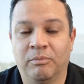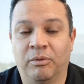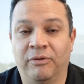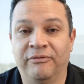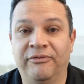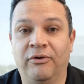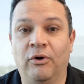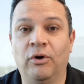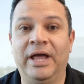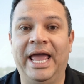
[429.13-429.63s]

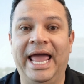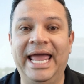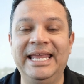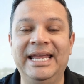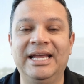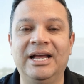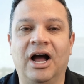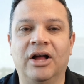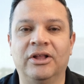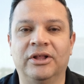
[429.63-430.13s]
Before
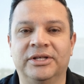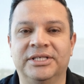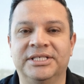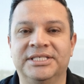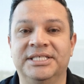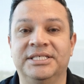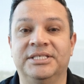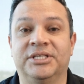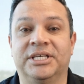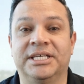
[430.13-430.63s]
any color
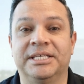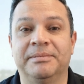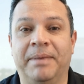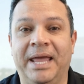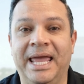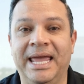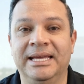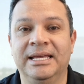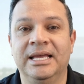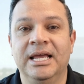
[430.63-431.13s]
decision is
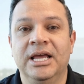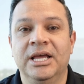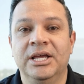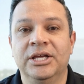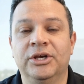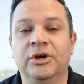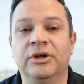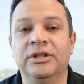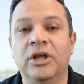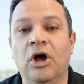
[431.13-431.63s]
made,
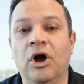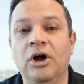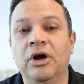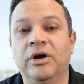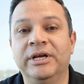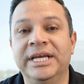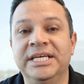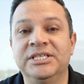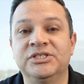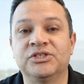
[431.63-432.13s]
your
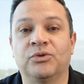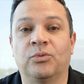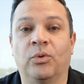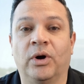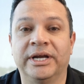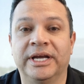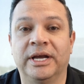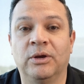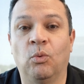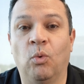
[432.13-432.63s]
logo needs to
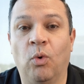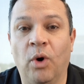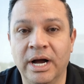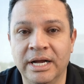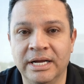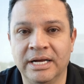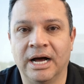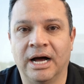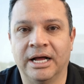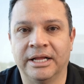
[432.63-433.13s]
work in
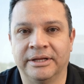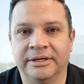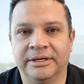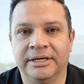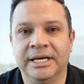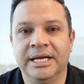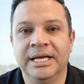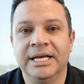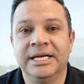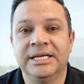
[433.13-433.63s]
one color,